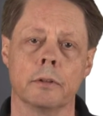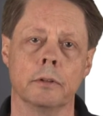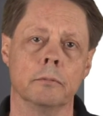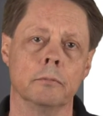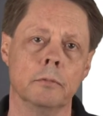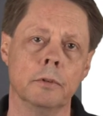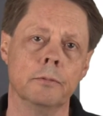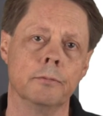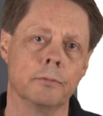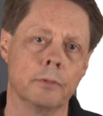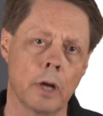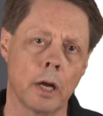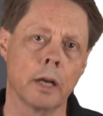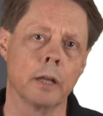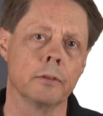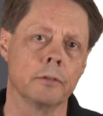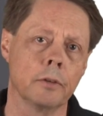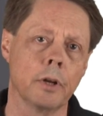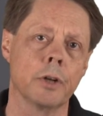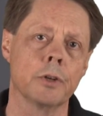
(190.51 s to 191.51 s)
and we've kind
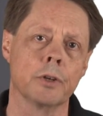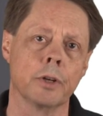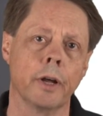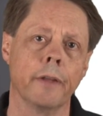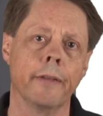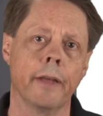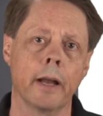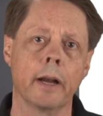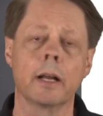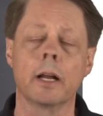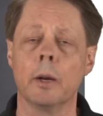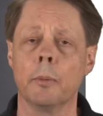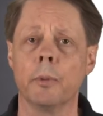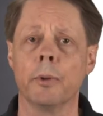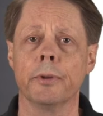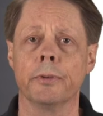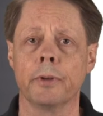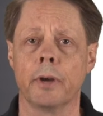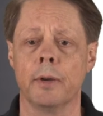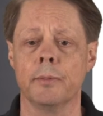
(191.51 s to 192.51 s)
of touched on that a
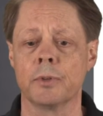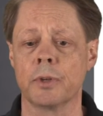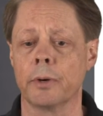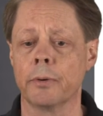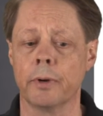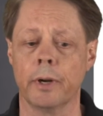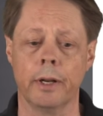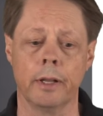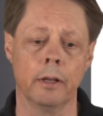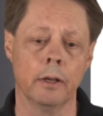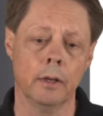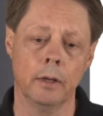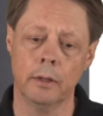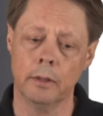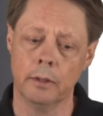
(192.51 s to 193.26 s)
couple of times already.